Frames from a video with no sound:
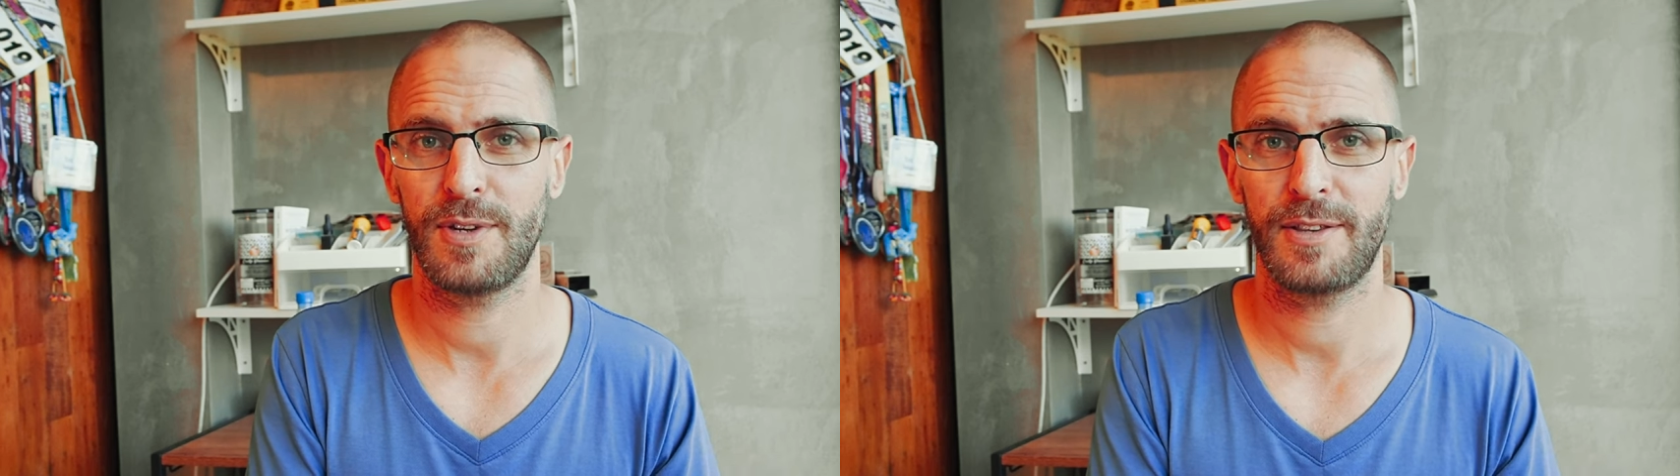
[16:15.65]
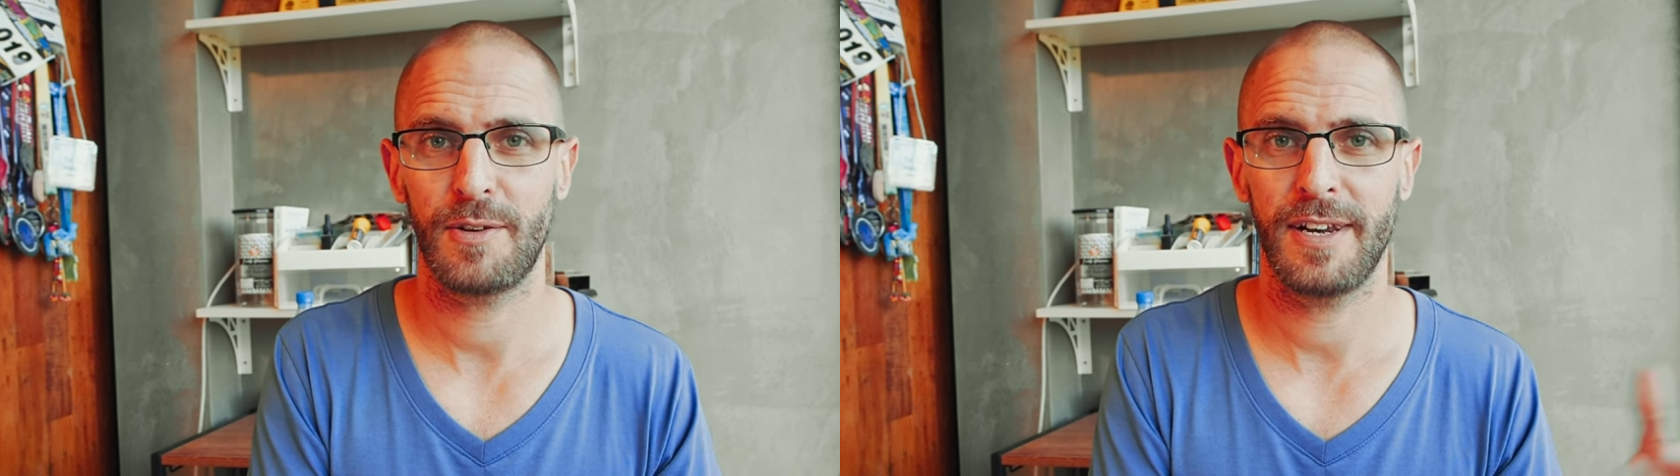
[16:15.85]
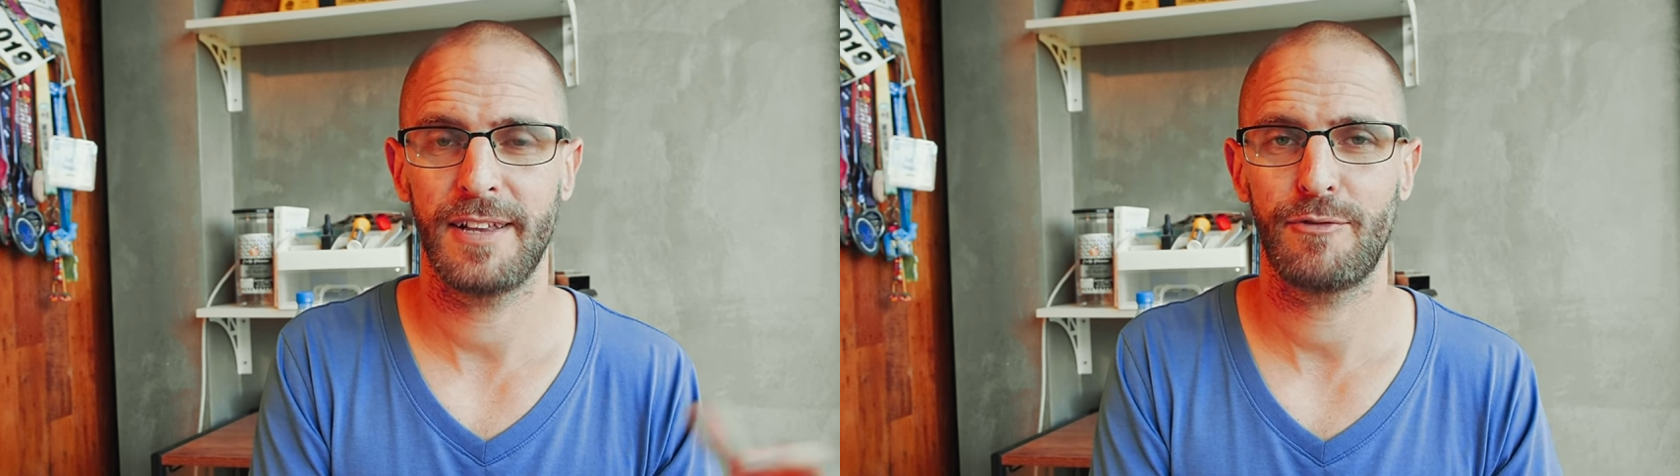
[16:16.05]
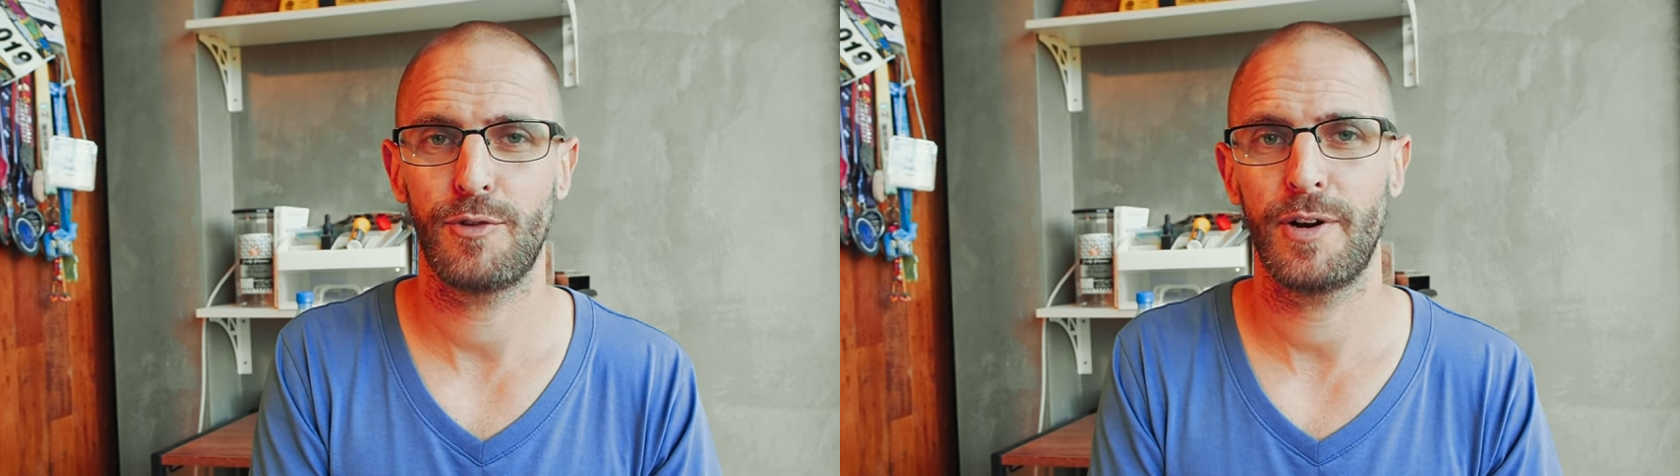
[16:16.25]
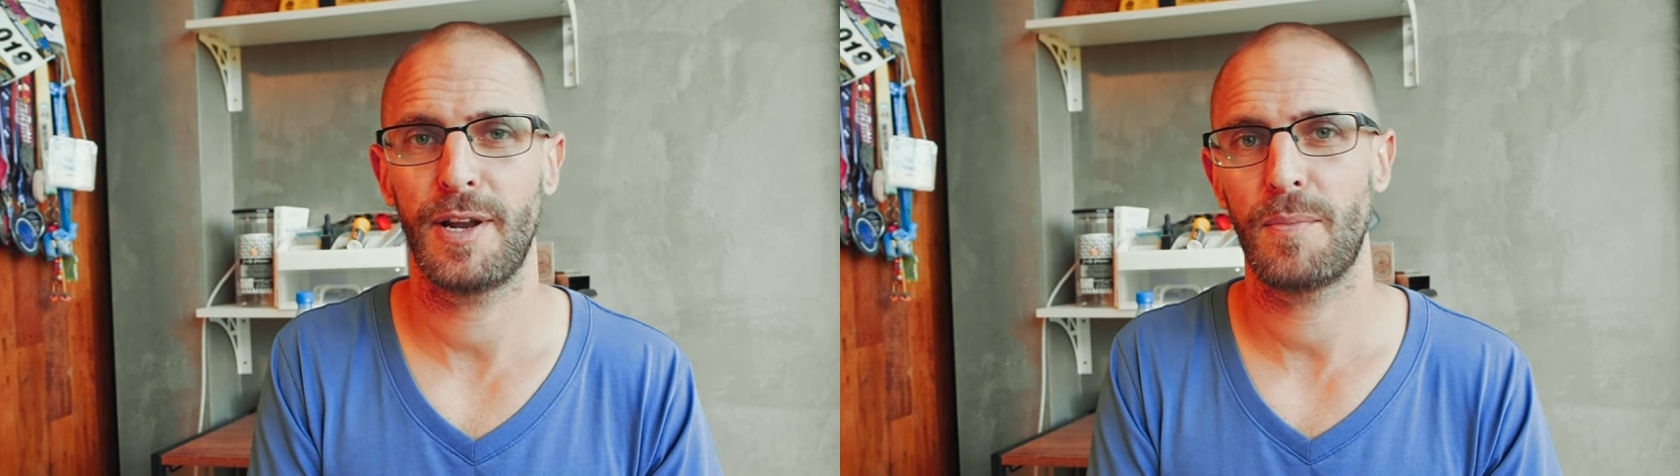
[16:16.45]
the toilet
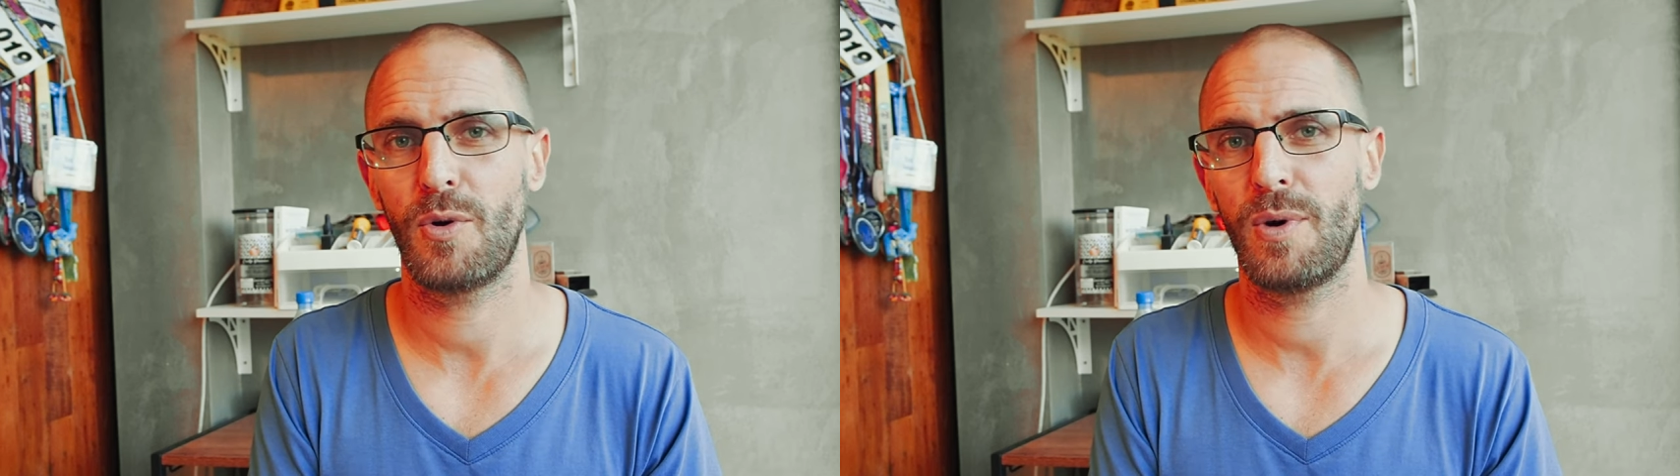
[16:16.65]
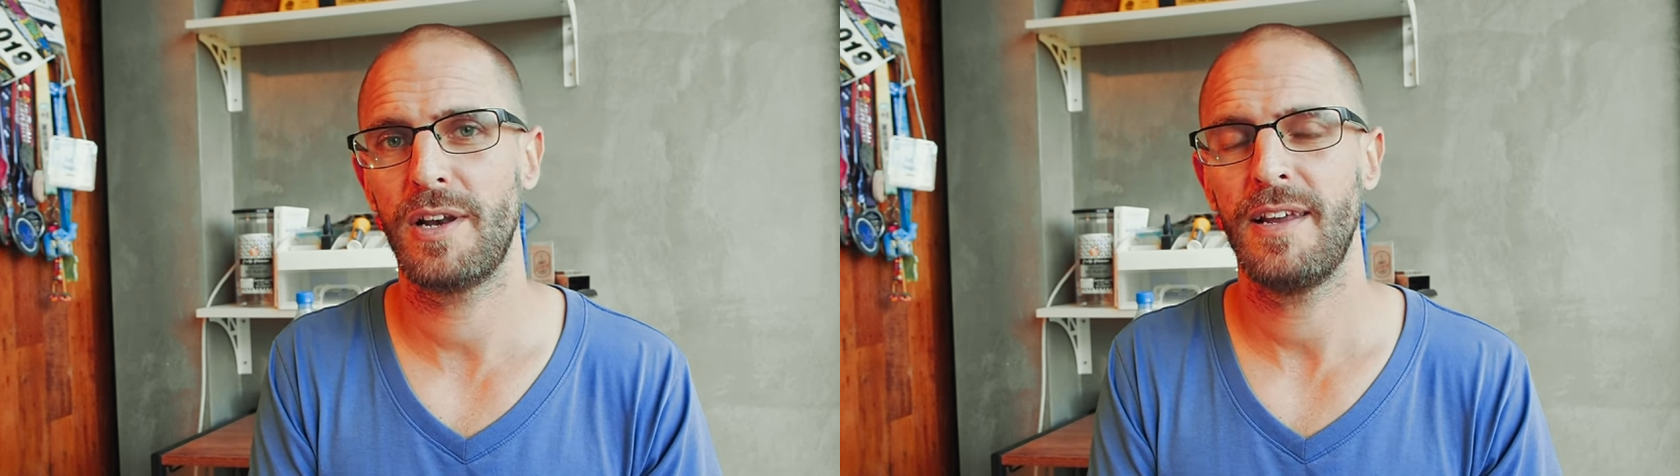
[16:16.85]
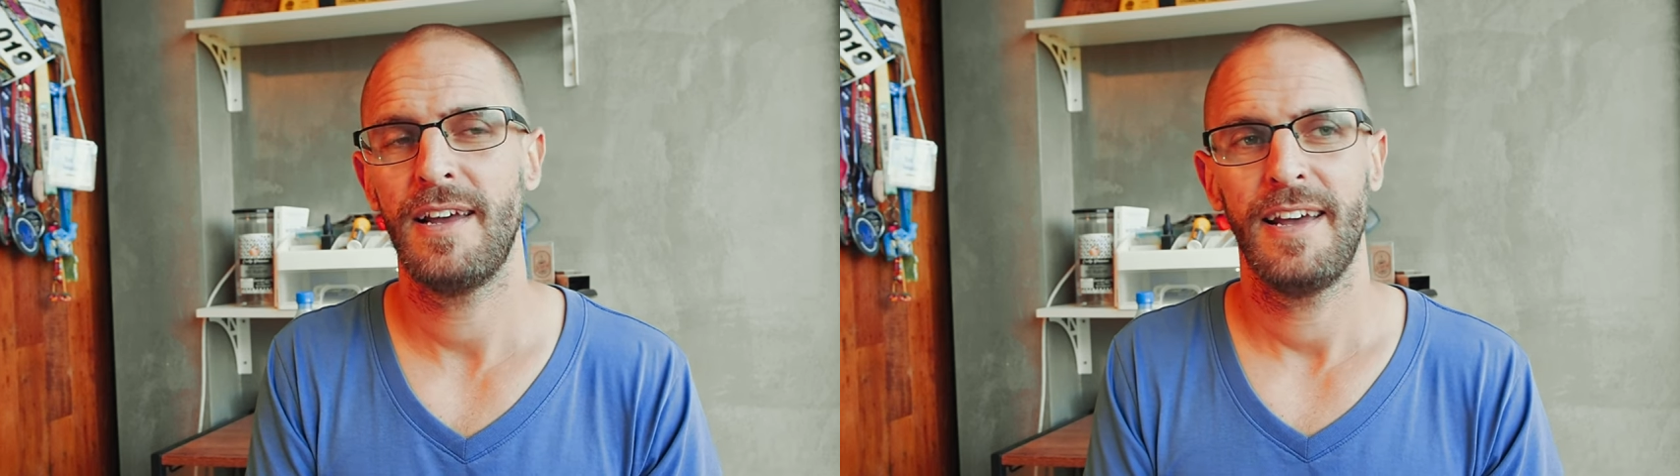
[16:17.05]
for number one,